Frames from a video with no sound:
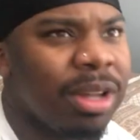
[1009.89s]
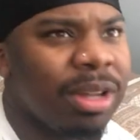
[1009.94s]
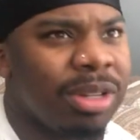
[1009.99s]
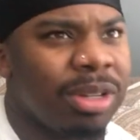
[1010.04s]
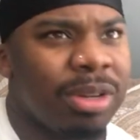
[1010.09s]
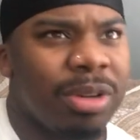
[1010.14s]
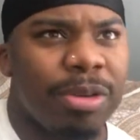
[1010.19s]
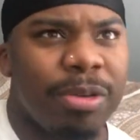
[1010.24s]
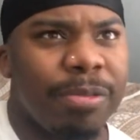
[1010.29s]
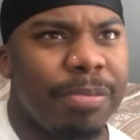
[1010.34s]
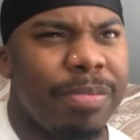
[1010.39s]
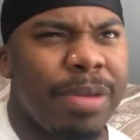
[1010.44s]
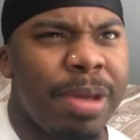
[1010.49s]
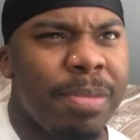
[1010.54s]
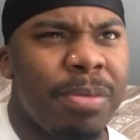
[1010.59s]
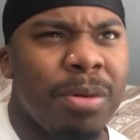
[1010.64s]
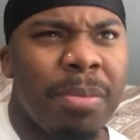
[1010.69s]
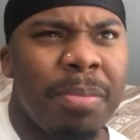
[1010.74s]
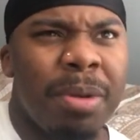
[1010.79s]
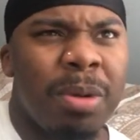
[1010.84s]
Dude,
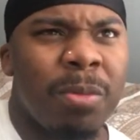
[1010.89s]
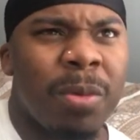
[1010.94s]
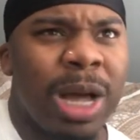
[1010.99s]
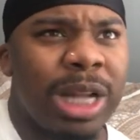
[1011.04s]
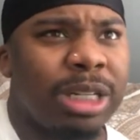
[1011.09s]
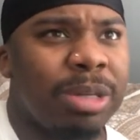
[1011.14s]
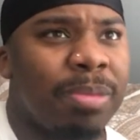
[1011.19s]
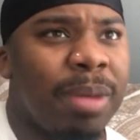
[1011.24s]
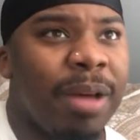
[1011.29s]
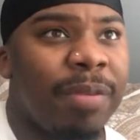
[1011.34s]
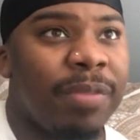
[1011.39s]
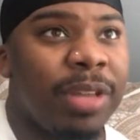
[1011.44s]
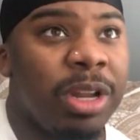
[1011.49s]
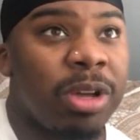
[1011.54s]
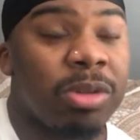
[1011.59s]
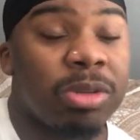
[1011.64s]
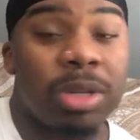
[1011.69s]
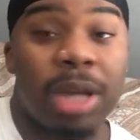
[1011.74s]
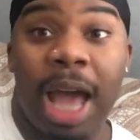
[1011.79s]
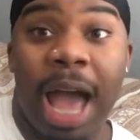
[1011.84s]
people have been watching my
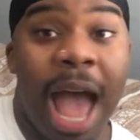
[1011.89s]
videos.